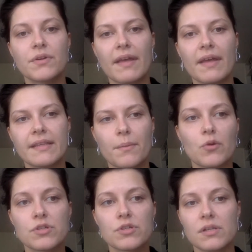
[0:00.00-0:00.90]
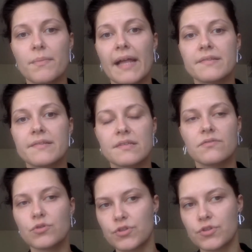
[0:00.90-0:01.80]
prevent emotional imbalance in the
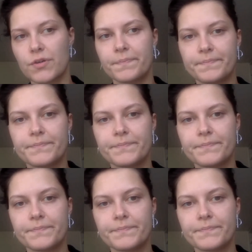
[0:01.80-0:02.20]
future